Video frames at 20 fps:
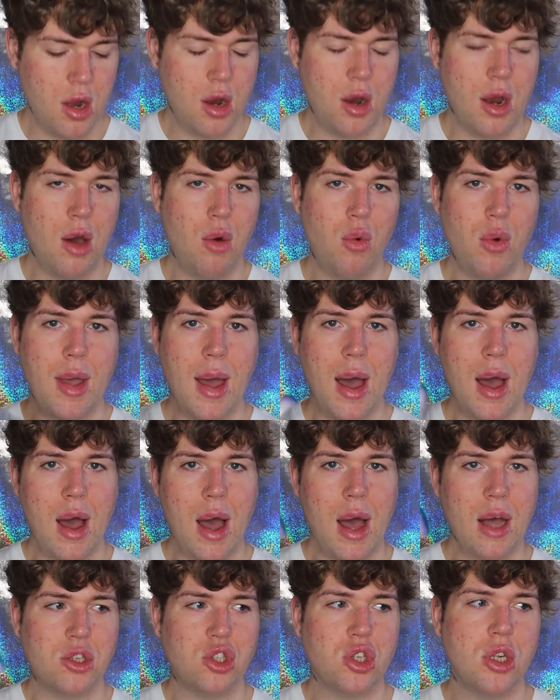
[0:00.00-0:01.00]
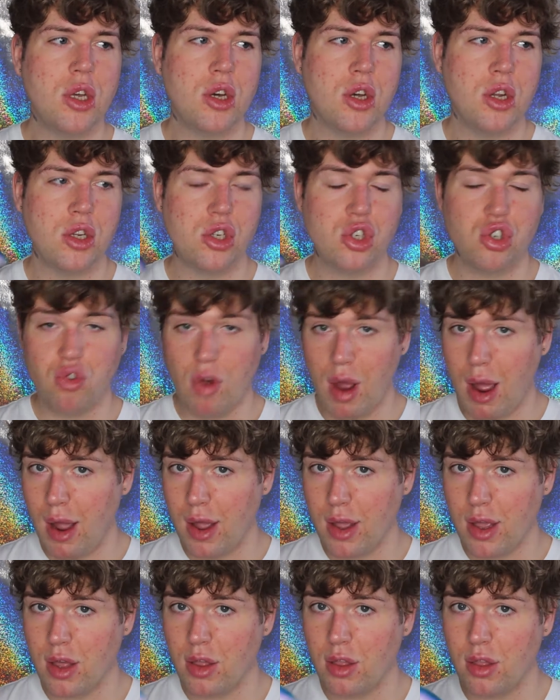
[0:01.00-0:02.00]
Now we are actually going to
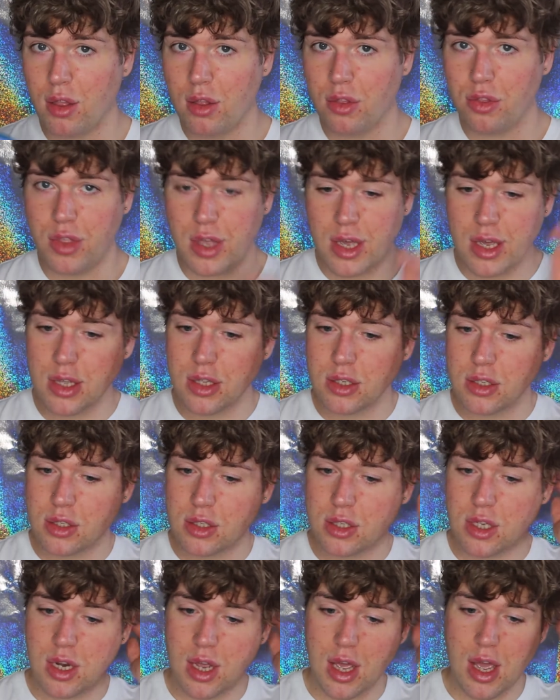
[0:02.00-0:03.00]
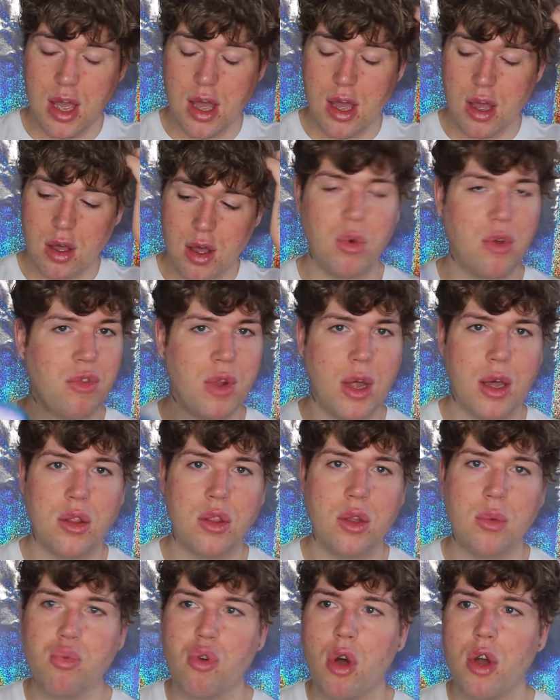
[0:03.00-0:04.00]
try these today with
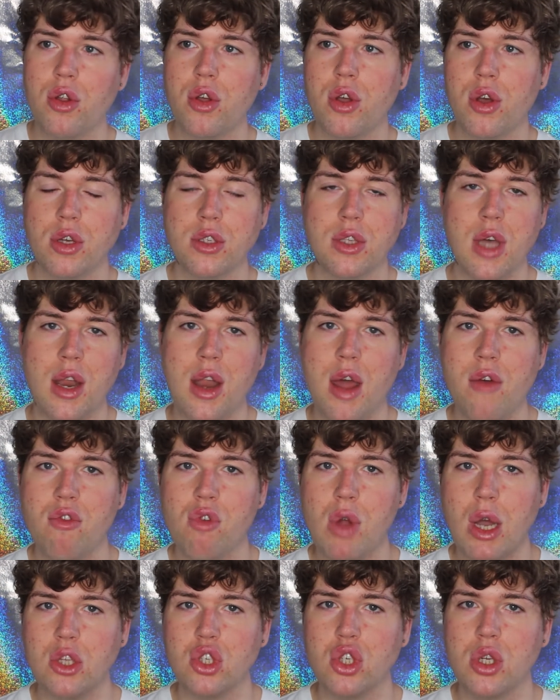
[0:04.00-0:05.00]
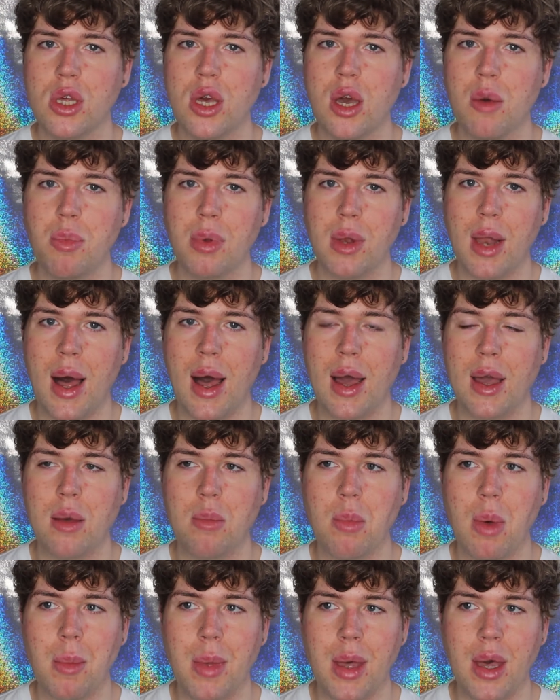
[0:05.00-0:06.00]
like the products. I never actually apply
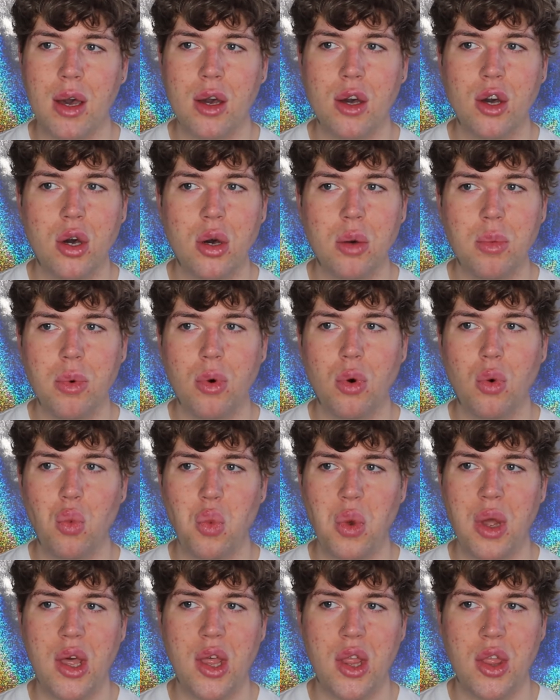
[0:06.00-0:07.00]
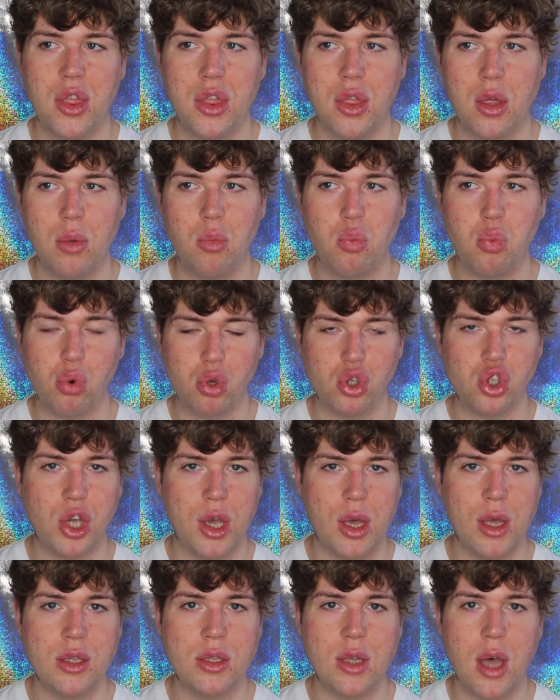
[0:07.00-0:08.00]
my makeup with
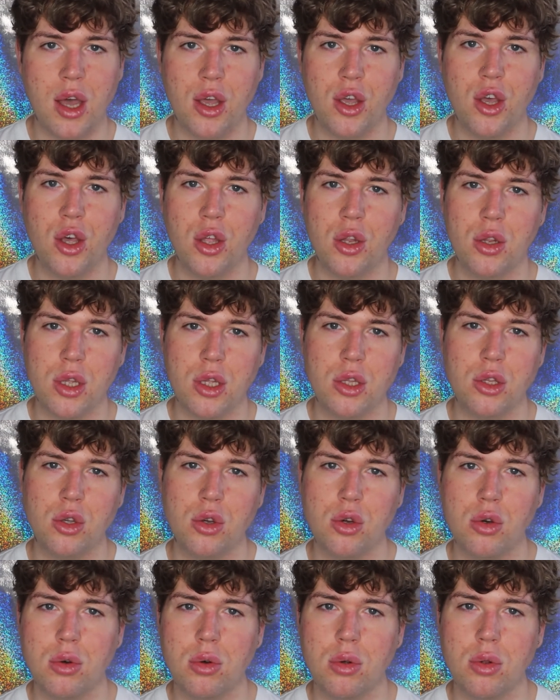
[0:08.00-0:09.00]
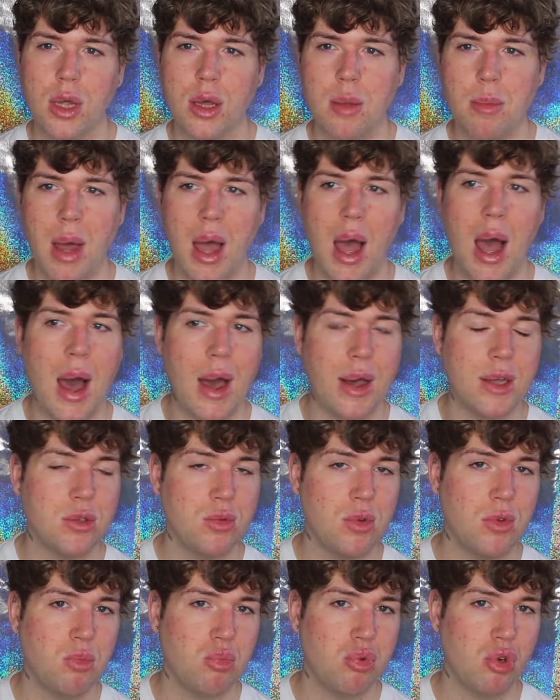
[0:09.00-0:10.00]
brushes. I only do like my
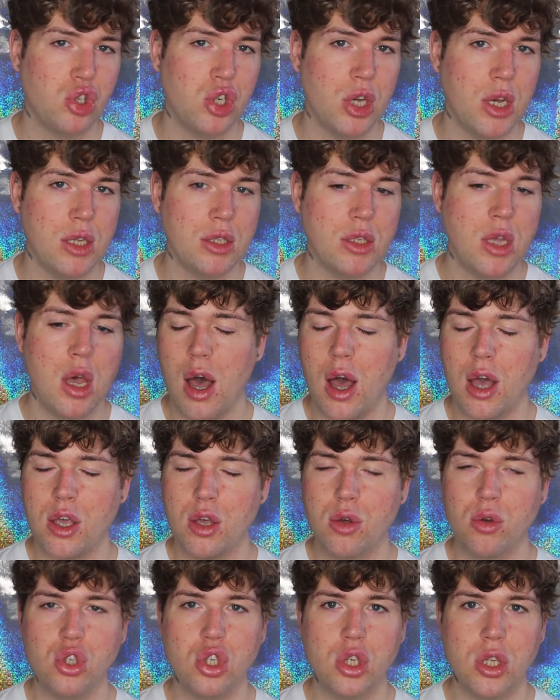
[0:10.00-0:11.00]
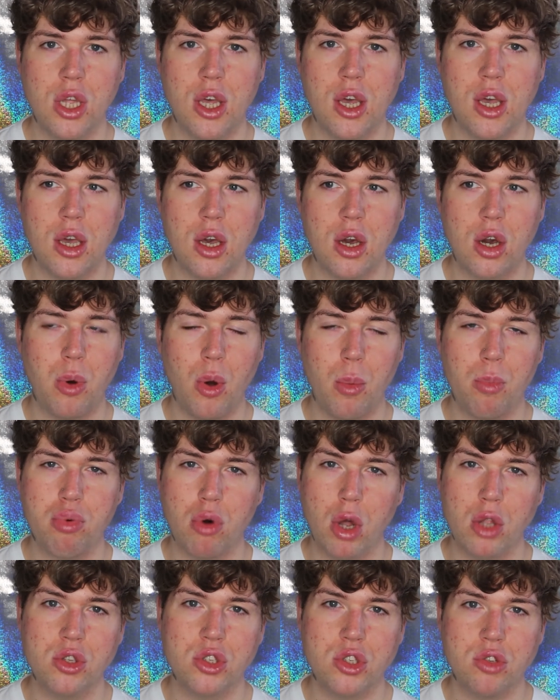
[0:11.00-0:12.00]
eyes with brushes. I usually put
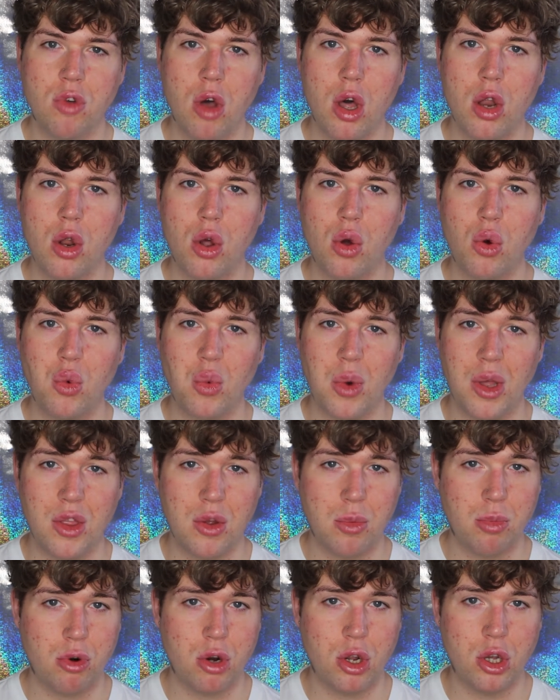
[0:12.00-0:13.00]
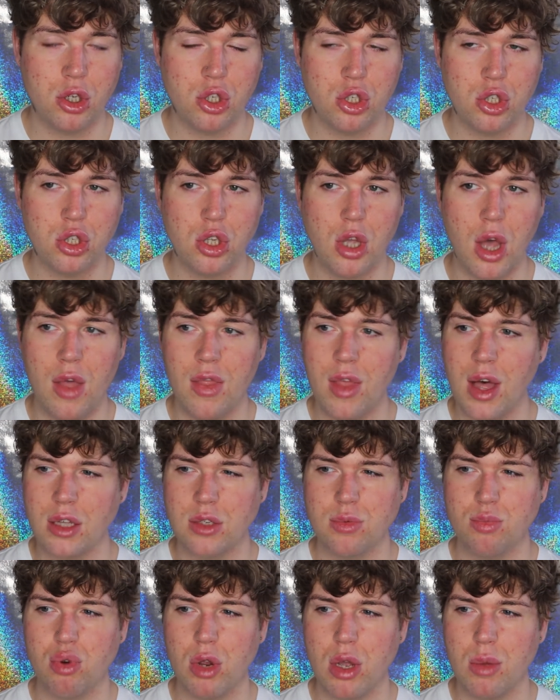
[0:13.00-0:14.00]
bronzer on with a brush, and
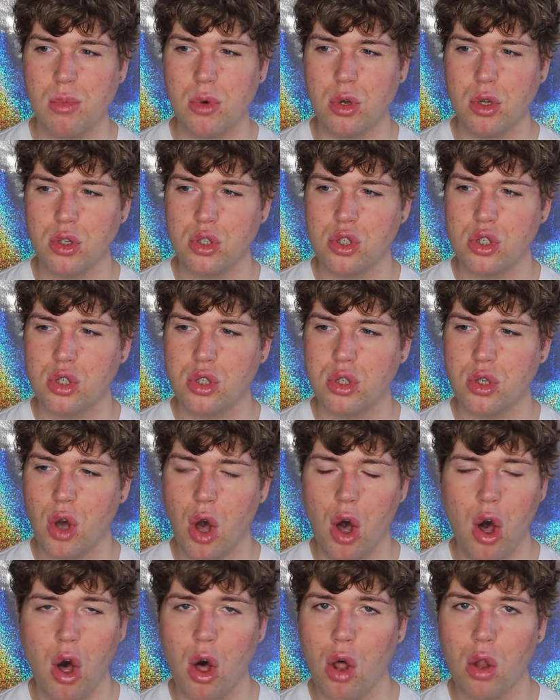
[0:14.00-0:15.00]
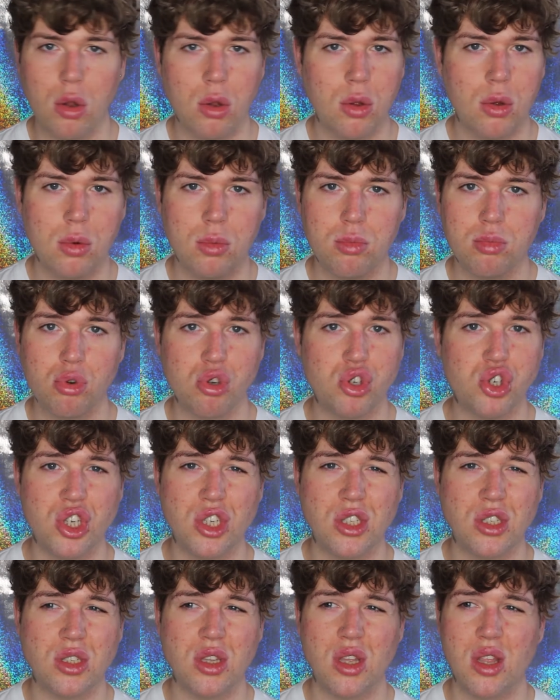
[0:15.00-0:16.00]
that's pretty much all
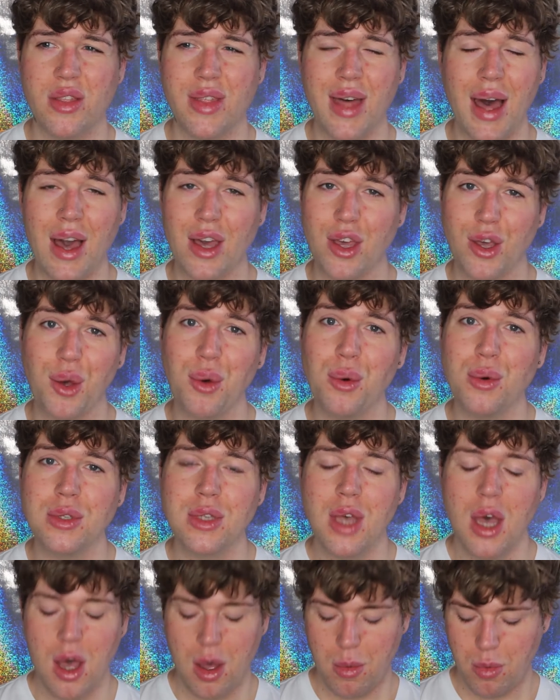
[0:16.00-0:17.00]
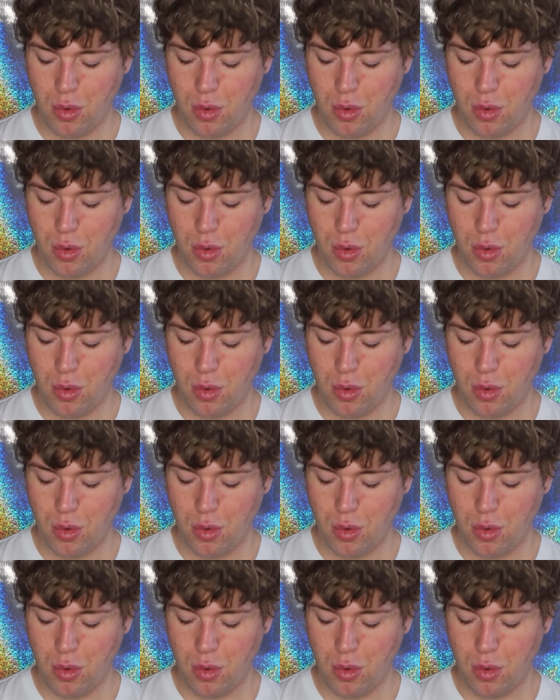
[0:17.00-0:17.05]
brushes that I use.